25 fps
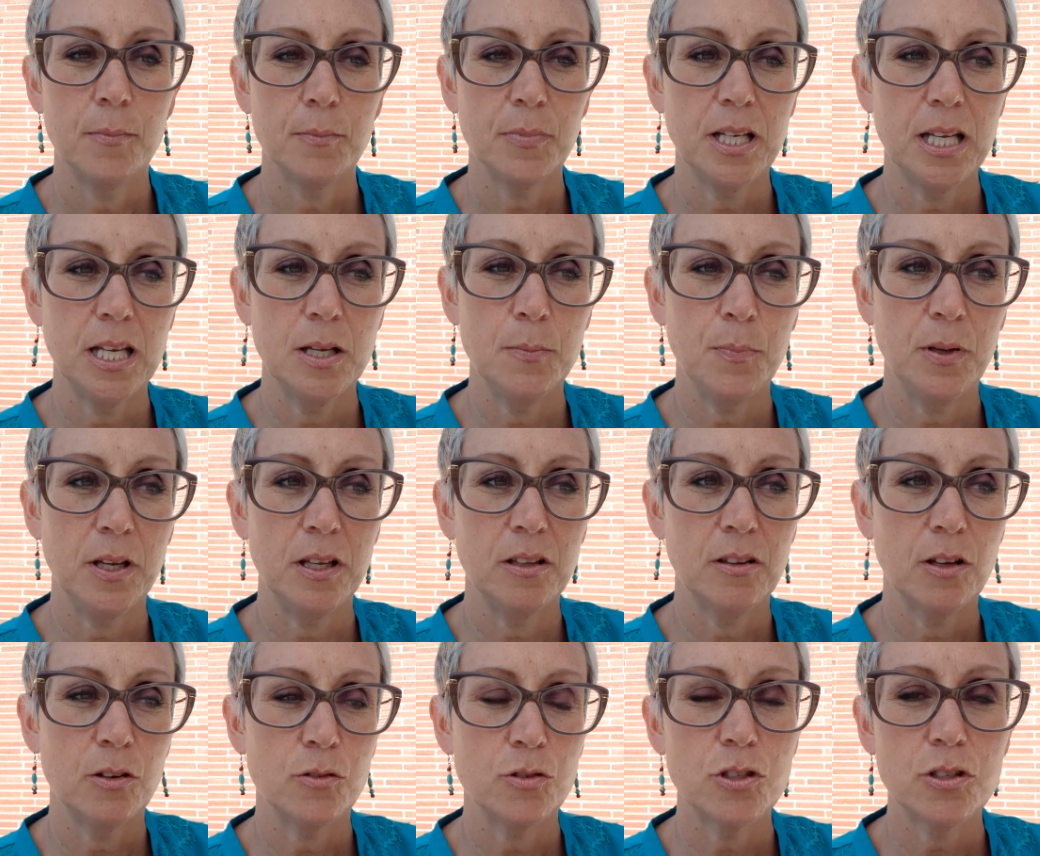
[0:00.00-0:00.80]
keeping
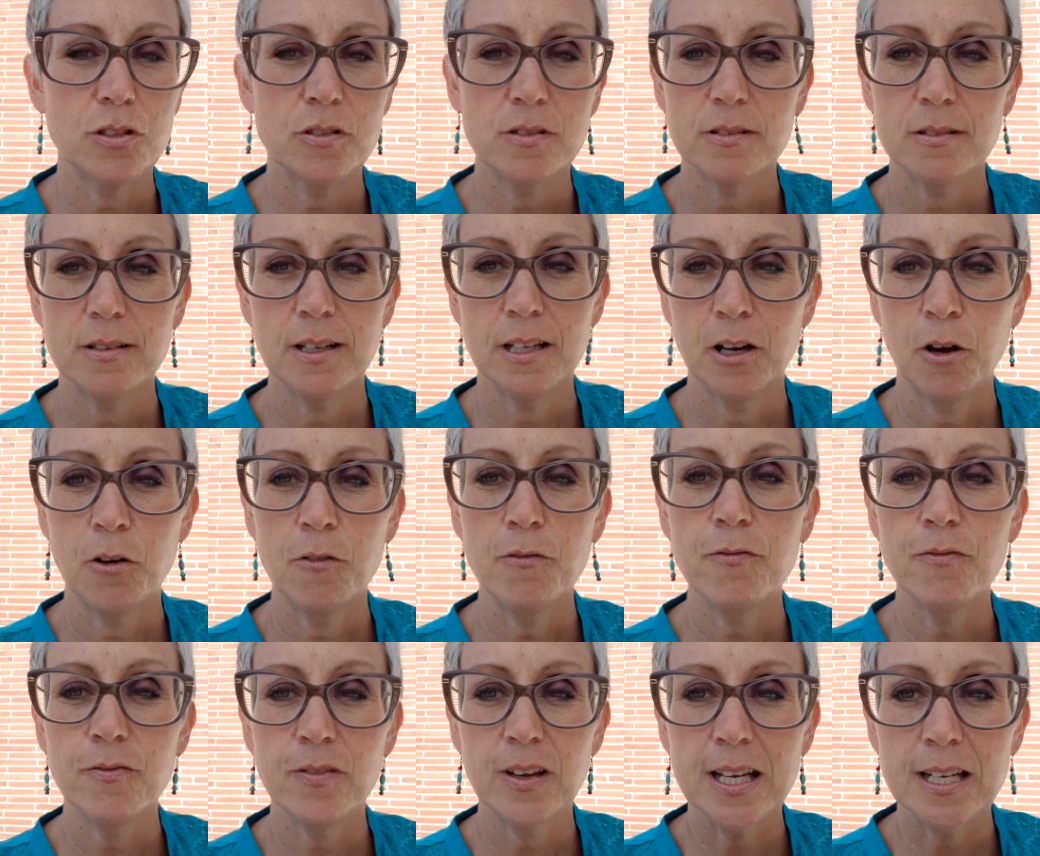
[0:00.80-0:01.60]
those
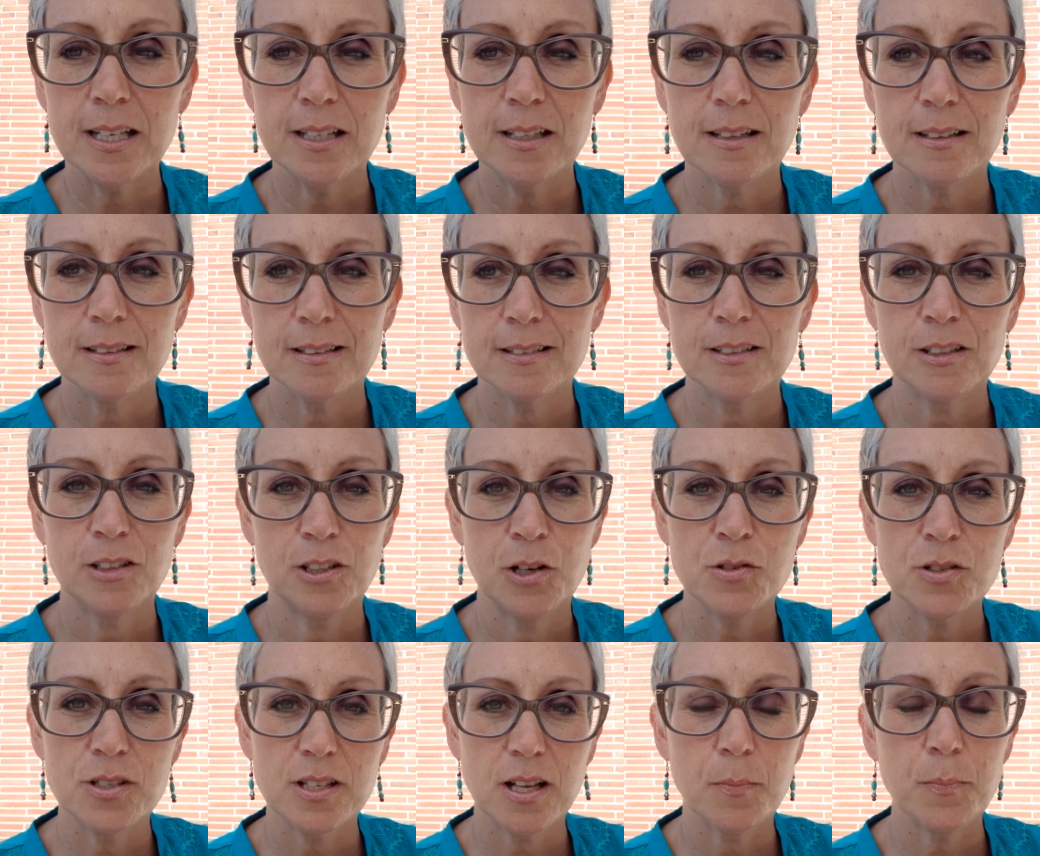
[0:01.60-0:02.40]
feet
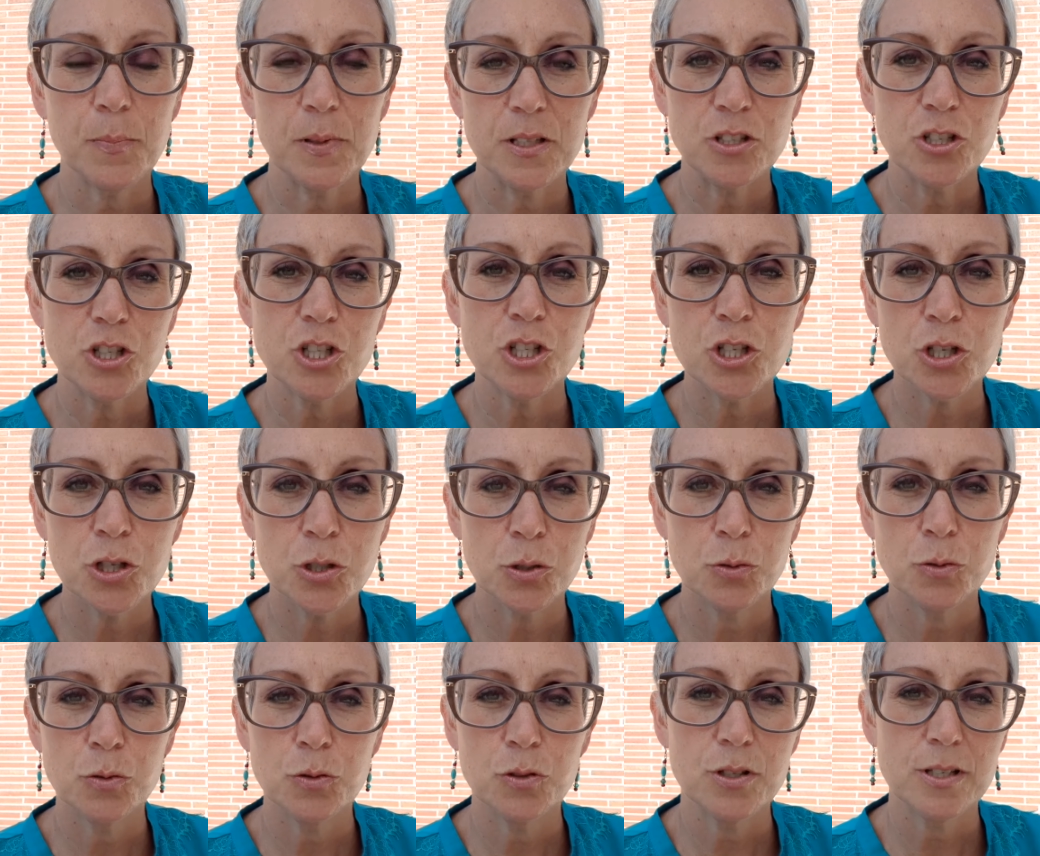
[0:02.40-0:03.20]
closed up in
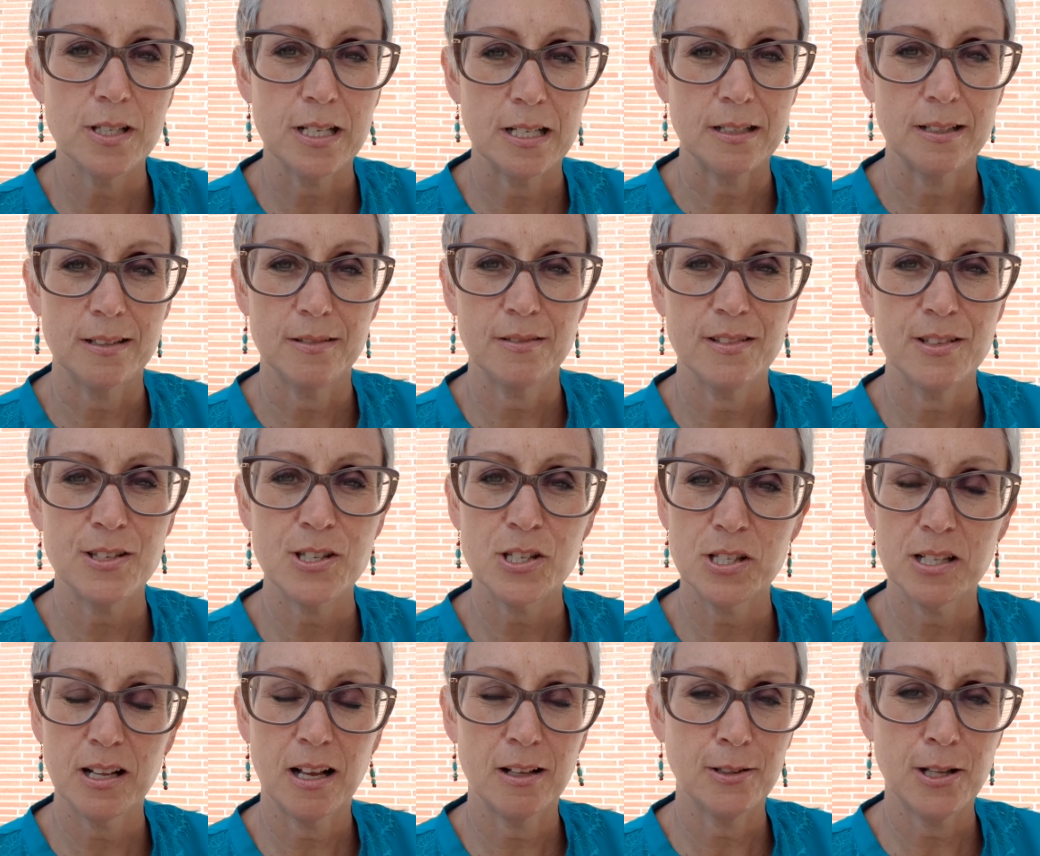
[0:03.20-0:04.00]
shoes and
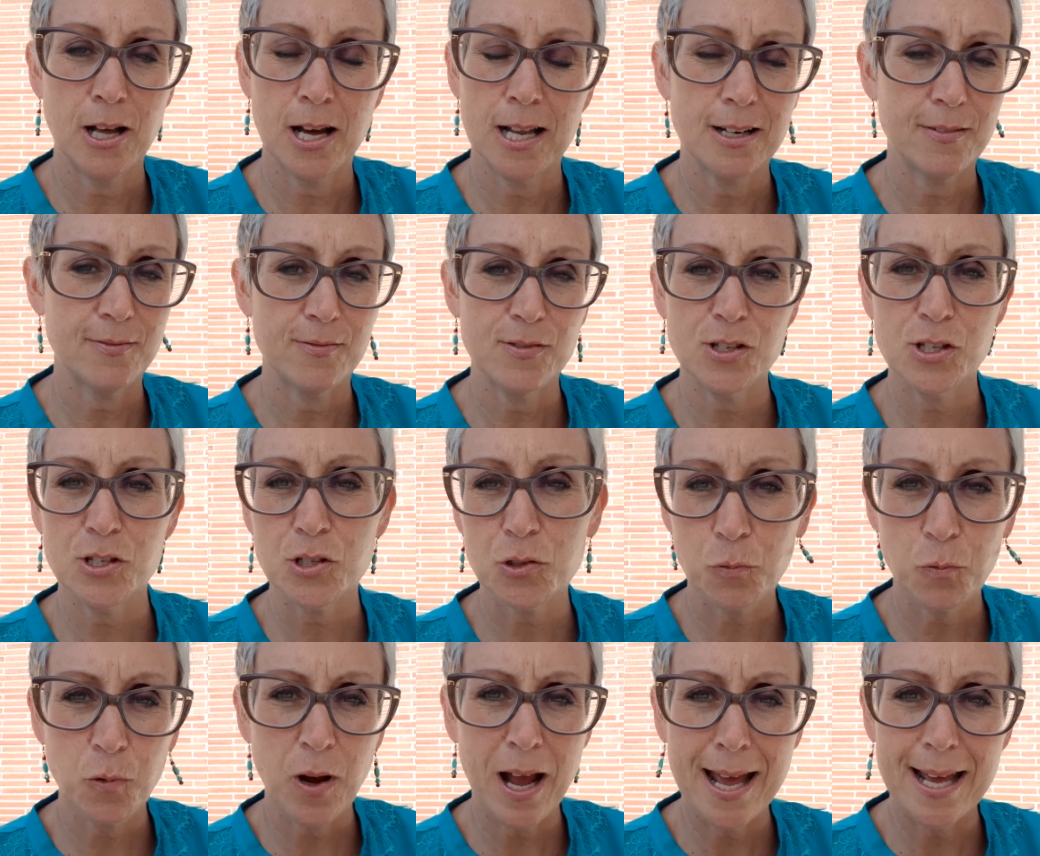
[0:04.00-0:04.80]
a lot of
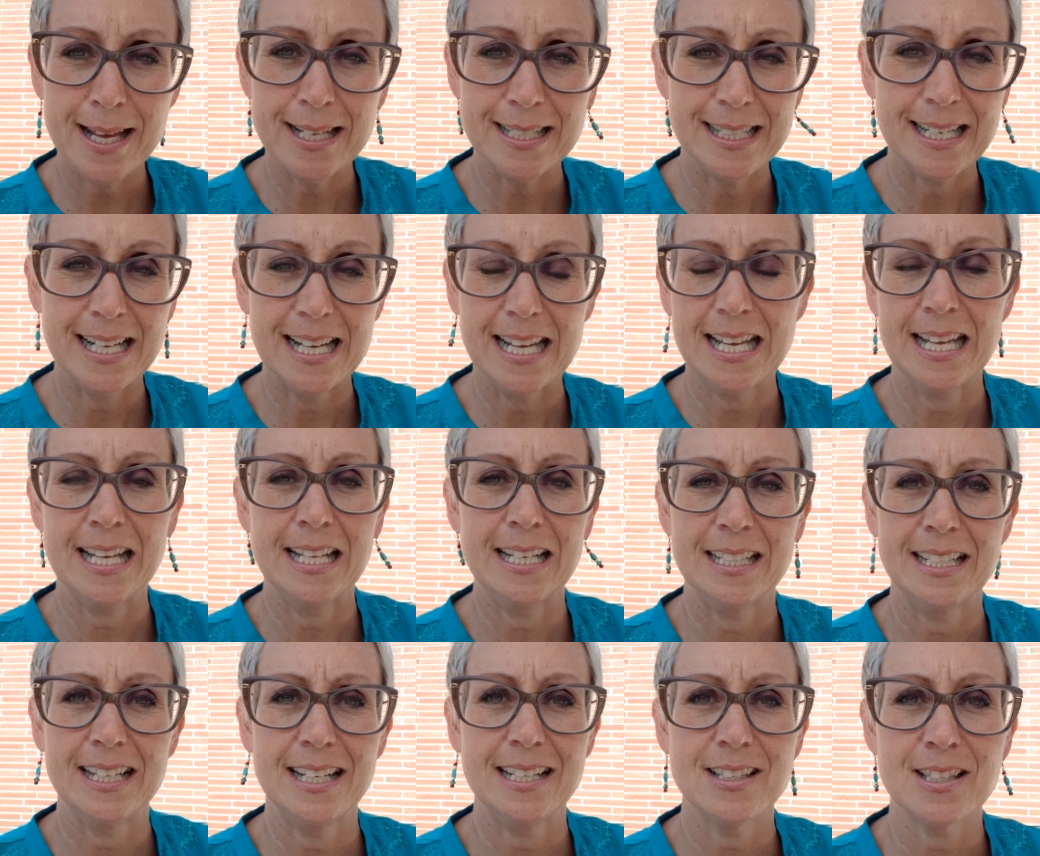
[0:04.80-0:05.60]
sweat,
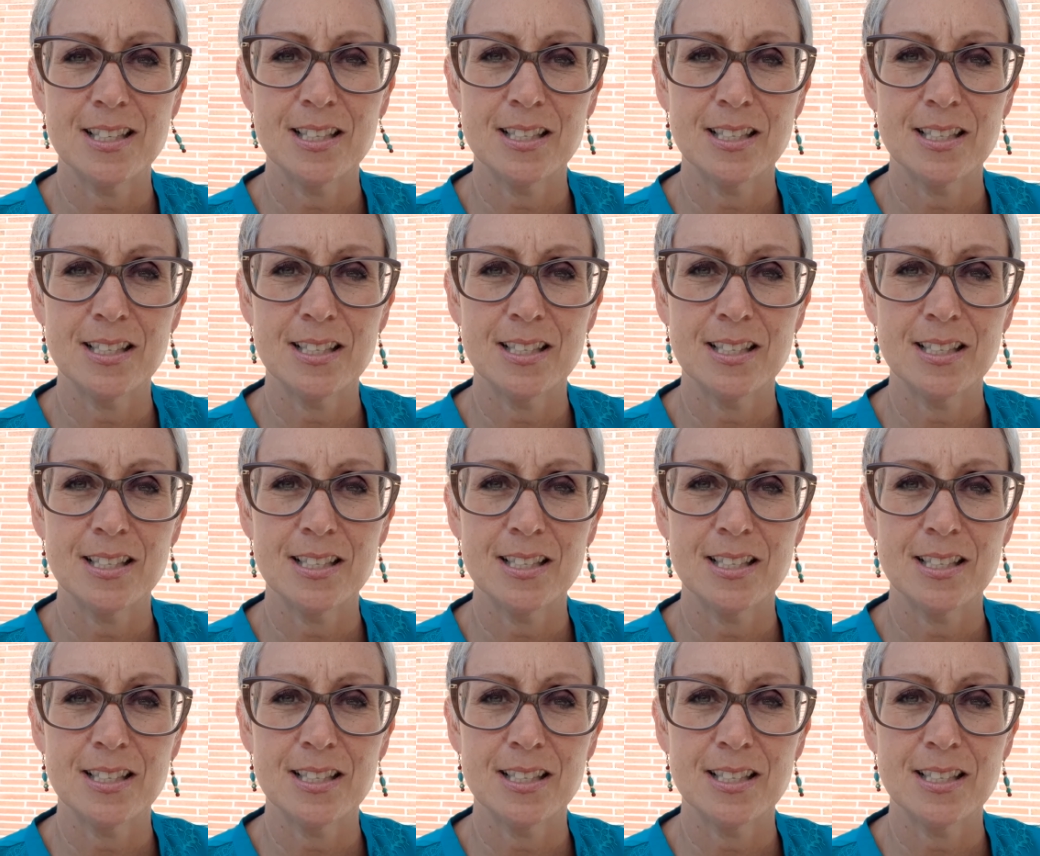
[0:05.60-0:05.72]
and it